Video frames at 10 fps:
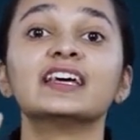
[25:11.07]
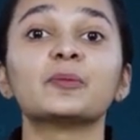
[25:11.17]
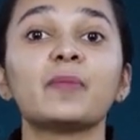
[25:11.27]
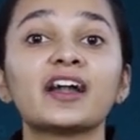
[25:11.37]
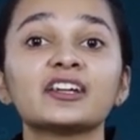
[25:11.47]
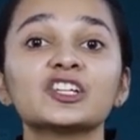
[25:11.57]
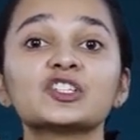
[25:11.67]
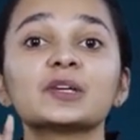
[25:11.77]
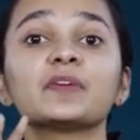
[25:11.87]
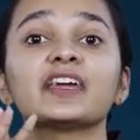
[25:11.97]
The
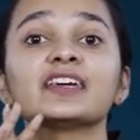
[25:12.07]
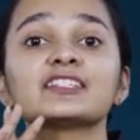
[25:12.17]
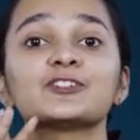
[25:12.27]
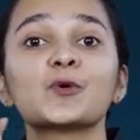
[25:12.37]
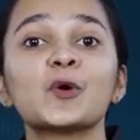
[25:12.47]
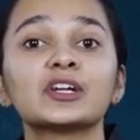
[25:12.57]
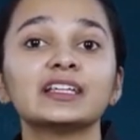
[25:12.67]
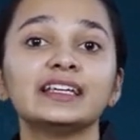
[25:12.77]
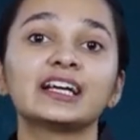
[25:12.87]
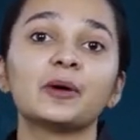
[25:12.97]
partnership is
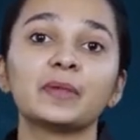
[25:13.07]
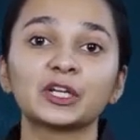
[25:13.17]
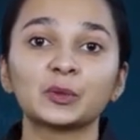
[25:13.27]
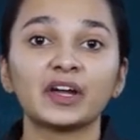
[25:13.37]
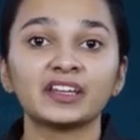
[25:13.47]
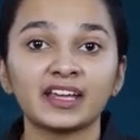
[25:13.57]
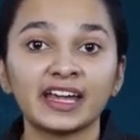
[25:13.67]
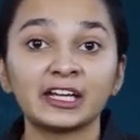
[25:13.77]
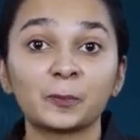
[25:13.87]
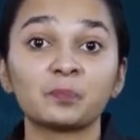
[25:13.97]
totally coming to an
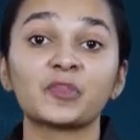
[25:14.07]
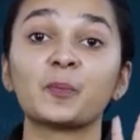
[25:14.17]
end.